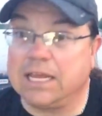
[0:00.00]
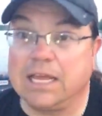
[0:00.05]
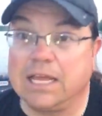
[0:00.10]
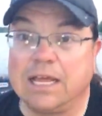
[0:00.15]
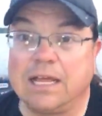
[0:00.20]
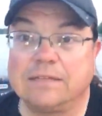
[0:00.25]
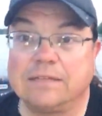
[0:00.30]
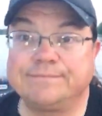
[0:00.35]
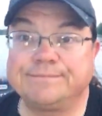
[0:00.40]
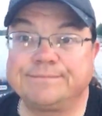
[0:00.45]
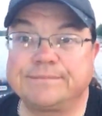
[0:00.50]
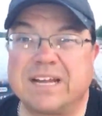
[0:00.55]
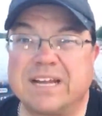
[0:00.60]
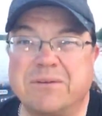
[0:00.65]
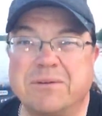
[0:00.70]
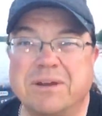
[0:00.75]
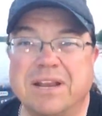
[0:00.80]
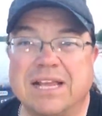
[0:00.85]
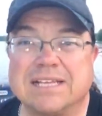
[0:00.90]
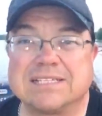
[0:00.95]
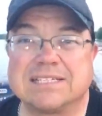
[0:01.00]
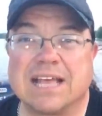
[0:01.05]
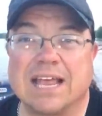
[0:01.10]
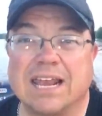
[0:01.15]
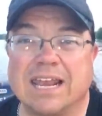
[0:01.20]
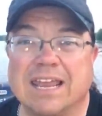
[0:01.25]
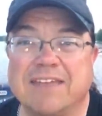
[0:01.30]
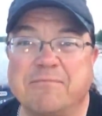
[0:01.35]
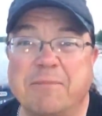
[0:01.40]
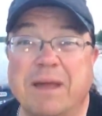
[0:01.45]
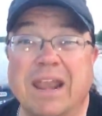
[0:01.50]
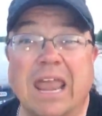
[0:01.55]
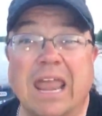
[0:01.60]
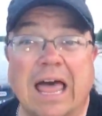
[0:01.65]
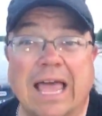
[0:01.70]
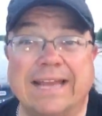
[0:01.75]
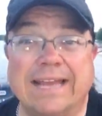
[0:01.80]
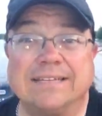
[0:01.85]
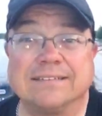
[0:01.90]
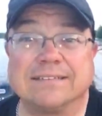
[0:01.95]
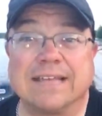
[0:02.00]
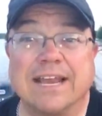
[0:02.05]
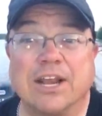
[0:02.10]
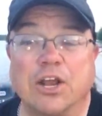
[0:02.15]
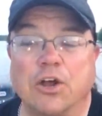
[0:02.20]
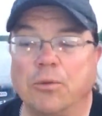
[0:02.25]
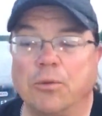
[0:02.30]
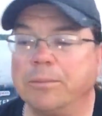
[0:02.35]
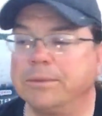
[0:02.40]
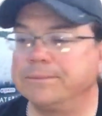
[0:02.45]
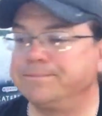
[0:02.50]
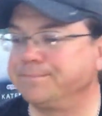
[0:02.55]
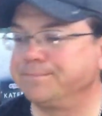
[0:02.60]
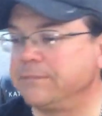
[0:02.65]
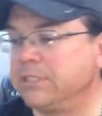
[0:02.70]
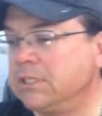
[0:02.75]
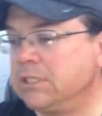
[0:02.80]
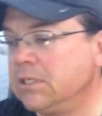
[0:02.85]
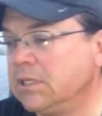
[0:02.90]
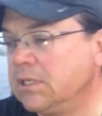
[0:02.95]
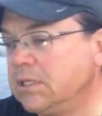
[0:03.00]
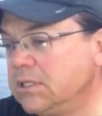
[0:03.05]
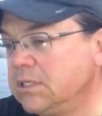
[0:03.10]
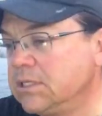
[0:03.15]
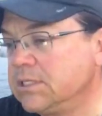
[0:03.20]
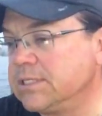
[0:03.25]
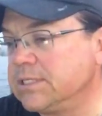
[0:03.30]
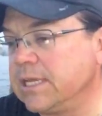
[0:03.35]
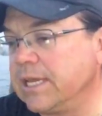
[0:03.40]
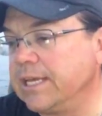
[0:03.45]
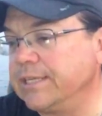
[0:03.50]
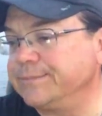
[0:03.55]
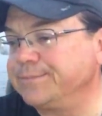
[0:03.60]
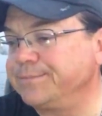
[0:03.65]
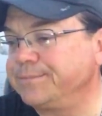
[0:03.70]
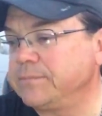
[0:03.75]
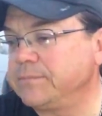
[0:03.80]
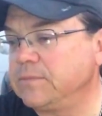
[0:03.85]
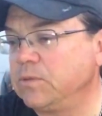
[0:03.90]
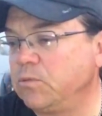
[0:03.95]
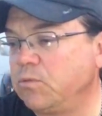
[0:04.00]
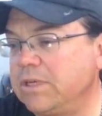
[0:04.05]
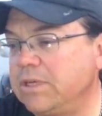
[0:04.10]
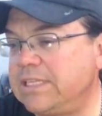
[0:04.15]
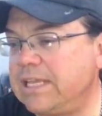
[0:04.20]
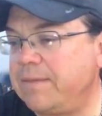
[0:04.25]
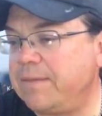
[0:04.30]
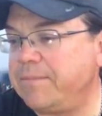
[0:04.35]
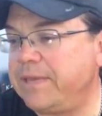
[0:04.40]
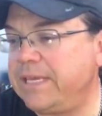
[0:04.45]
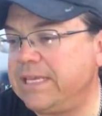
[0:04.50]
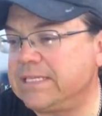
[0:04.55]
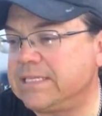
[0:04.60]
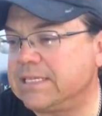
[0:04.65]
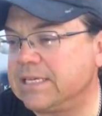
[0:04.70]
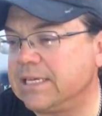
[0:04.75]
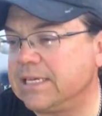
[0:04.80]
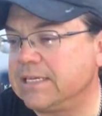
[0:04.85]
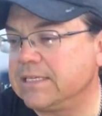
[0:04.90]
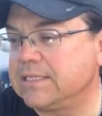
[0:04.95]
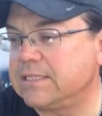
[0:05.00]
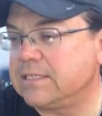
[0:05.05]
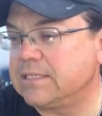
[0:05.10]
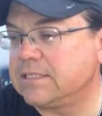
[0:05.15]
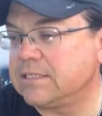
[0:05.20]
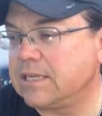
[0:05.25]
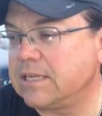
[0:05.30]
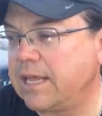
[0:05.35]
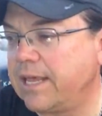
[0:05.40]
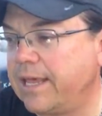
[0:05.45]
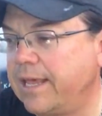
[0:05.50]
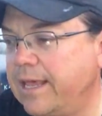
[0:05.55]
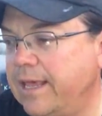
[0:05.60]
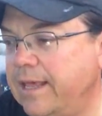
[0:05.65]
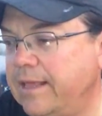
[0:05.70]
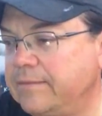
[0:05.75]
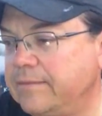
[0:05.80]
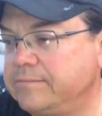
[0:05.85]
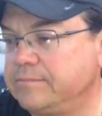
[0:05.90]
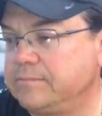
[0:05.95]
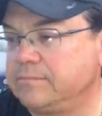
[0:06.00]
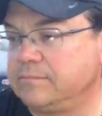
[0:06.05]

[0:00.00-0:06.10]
I realized I left my light at home. So what that means is, I